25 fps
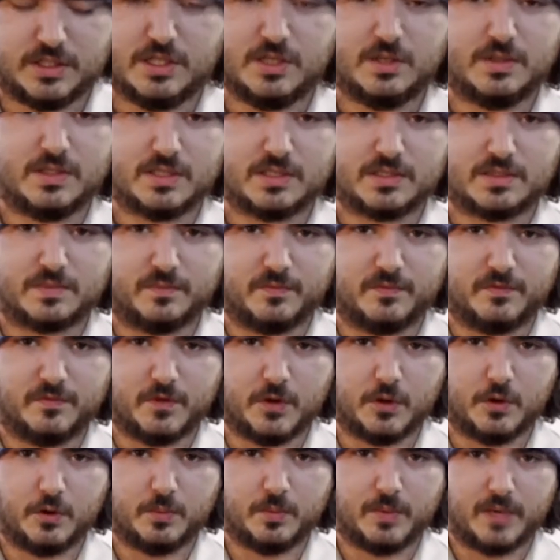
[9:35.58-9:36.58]
using some
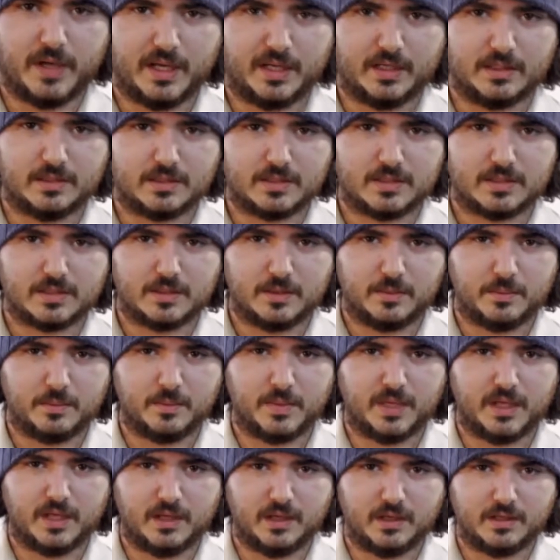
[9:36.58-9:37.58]
foam and some
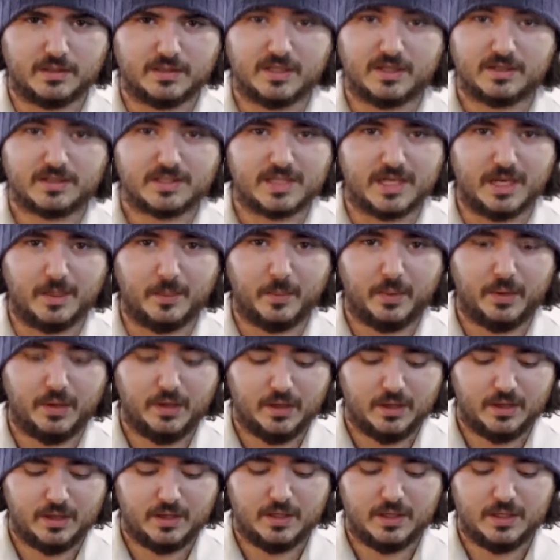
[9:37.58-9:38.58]
duct tape,
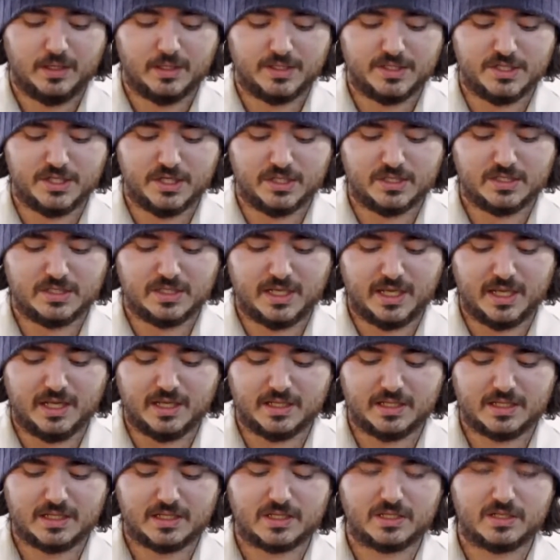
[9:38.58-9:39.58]
just to get
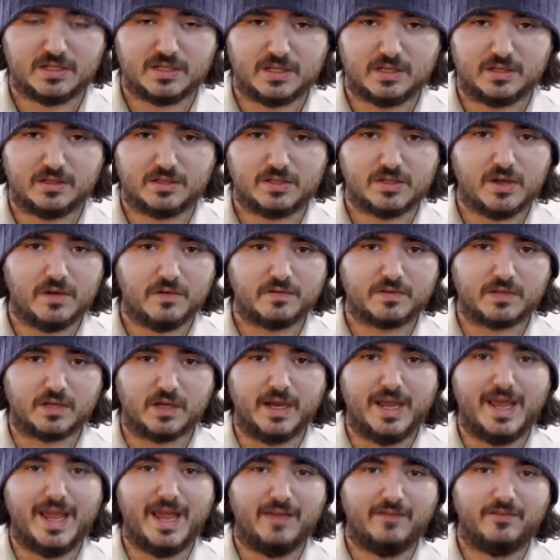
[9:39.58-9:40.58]
this softer
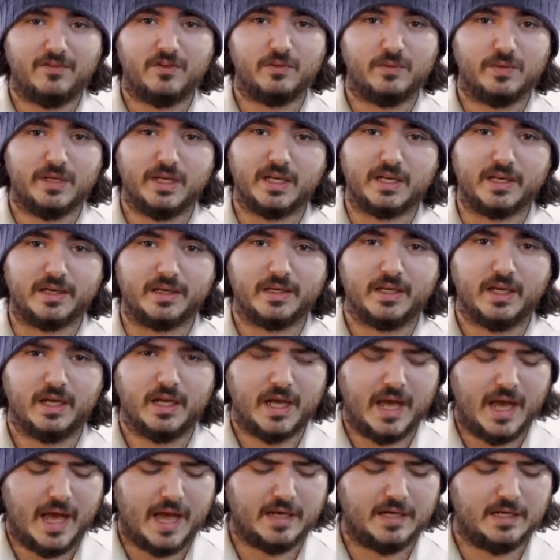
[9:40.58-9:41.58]
if you need it.
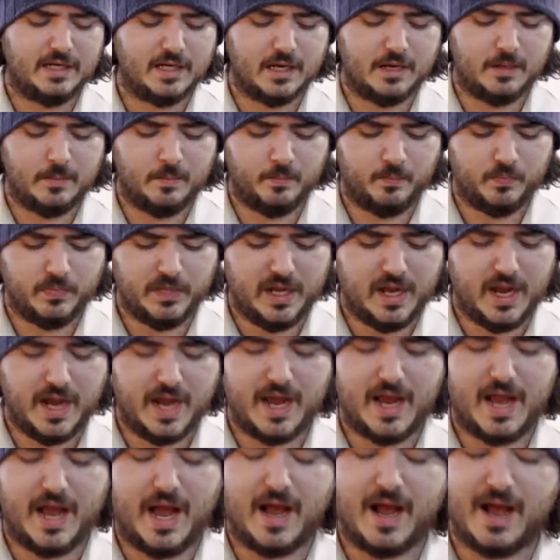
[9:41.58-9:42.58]
And
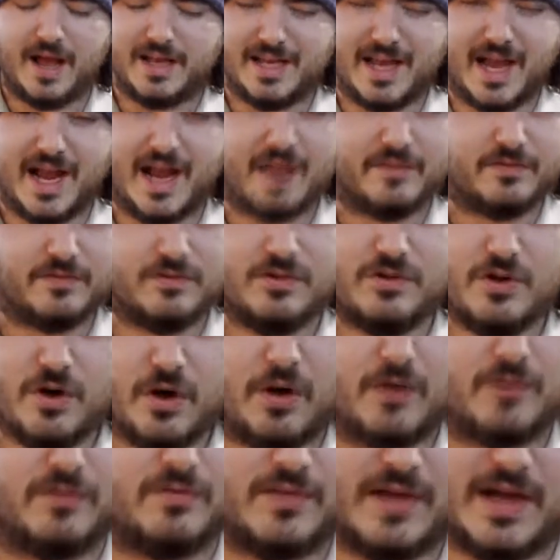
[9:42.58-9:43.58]
I have
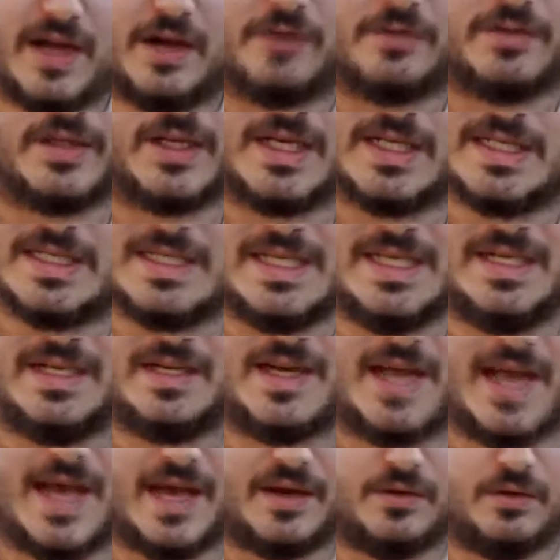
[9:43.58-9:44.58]
not found that it's
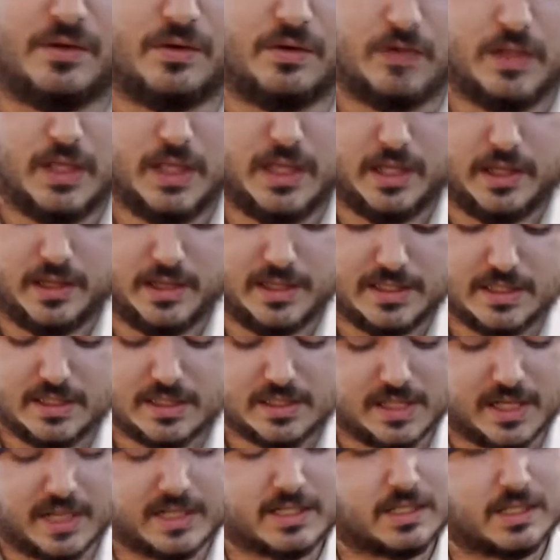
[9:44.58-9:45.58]
needed at all. This is
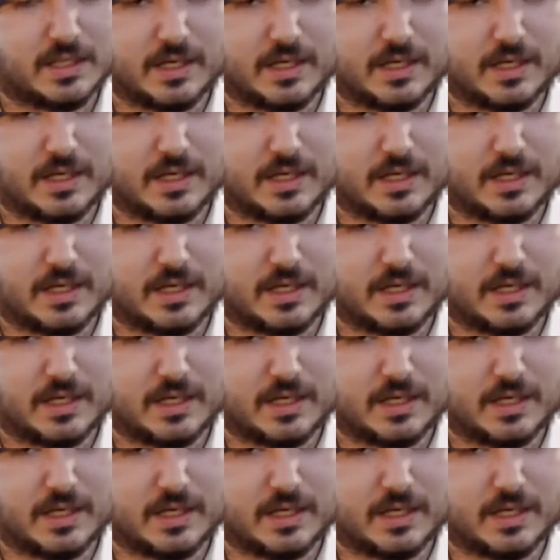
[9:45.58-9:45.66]
nice and